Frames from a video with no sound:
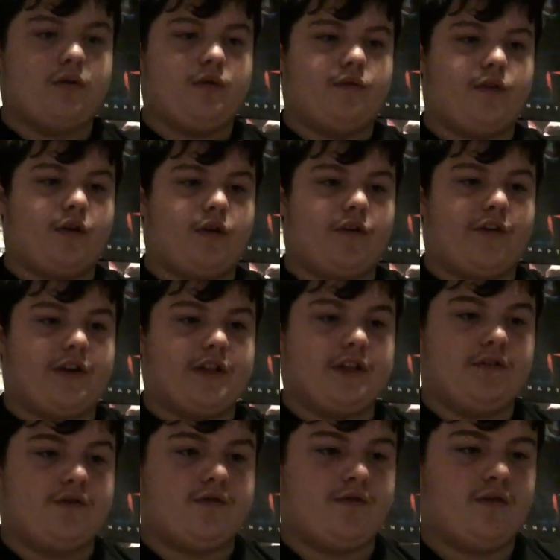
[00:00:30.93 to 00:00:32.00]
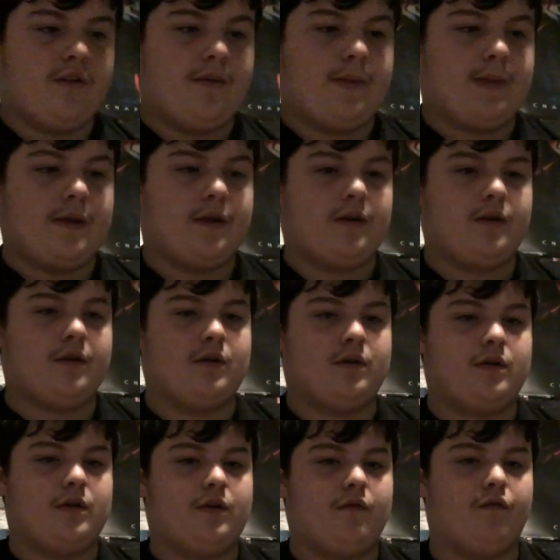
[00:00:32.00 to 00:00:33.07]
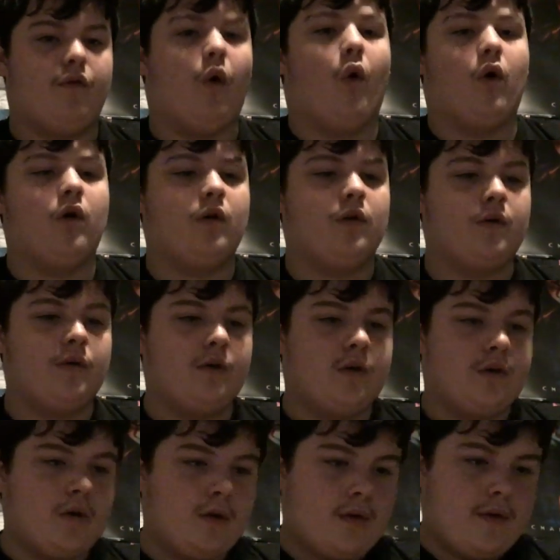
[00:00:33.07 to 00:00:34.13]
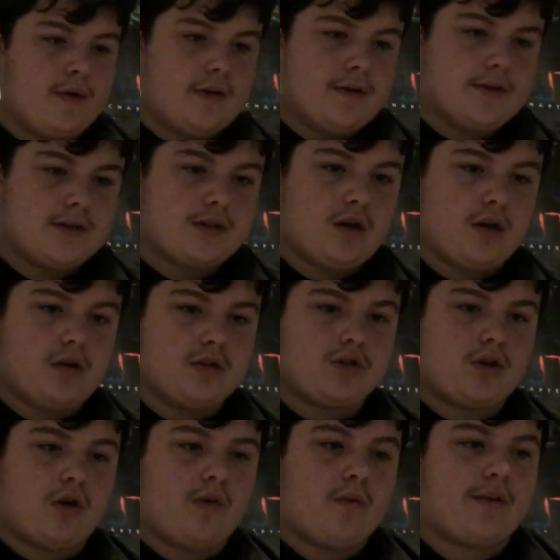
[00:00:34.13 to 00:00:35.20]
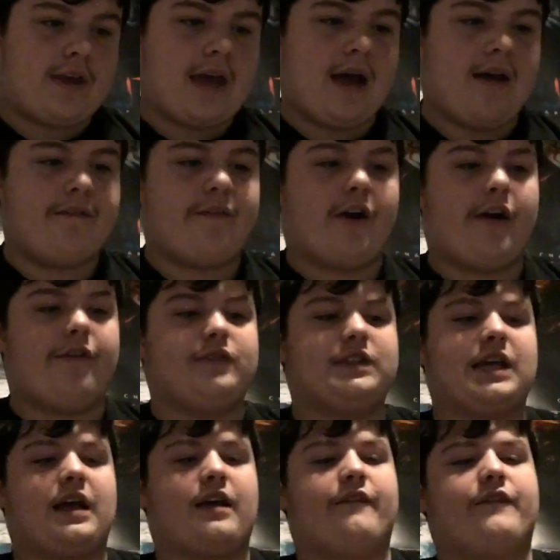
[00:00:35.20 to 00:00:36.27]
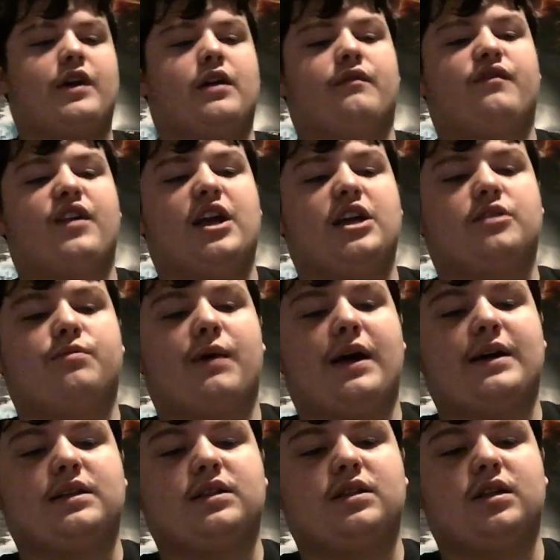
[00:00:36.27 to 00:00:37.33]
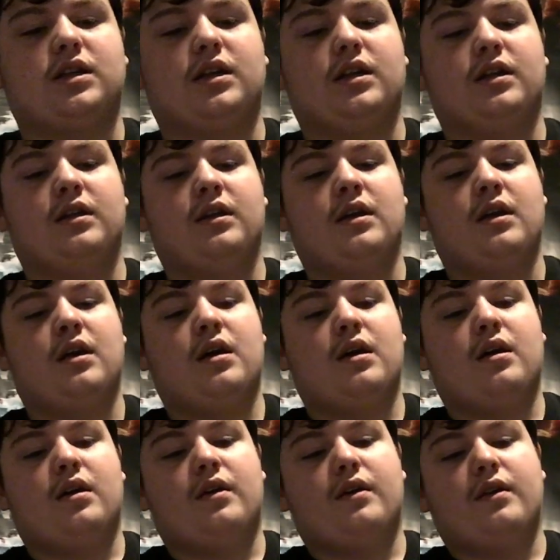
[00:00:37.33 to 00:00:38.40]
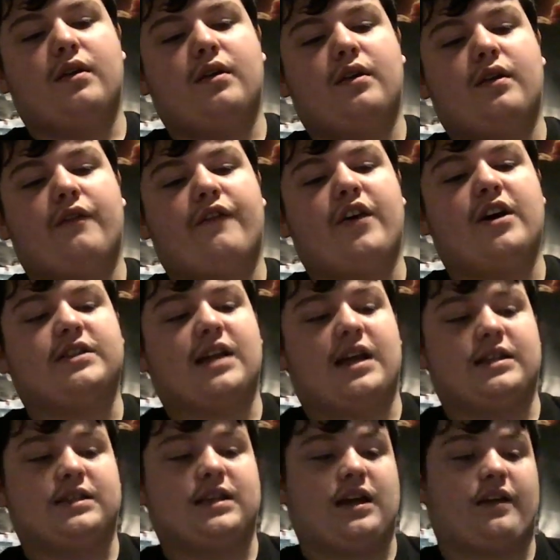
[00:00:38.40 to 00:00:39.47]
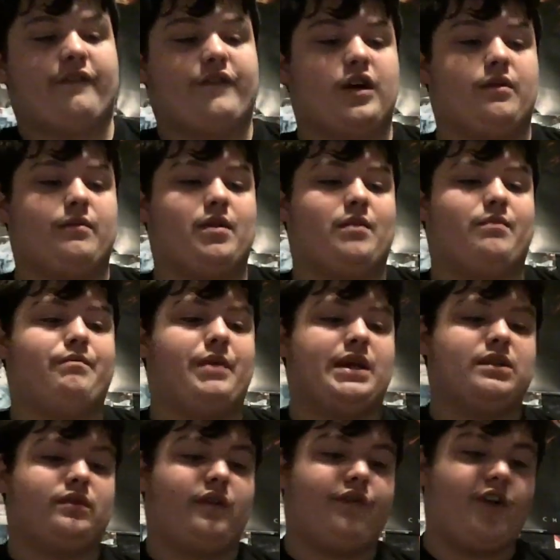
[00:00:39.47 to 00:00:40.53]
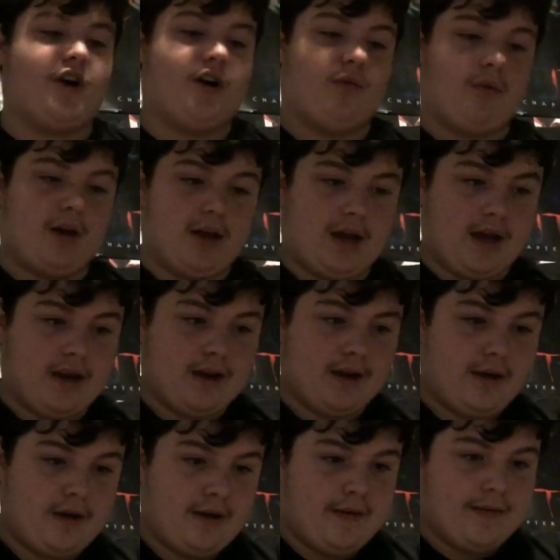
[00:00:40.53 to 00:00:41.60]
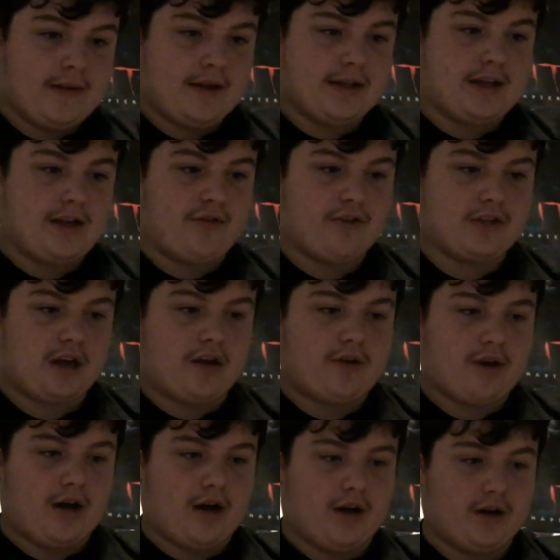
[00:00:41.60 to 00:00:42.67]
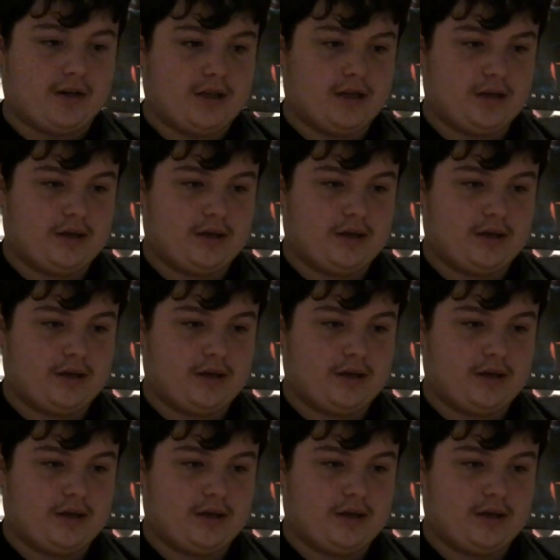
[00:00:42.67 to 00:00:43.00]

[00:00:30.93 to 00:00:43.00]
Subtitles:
Friday the 13th 4. Starts on the campfire from the second film, flashbacks to the first and second film, and a bit of the third one at the end. A different title card.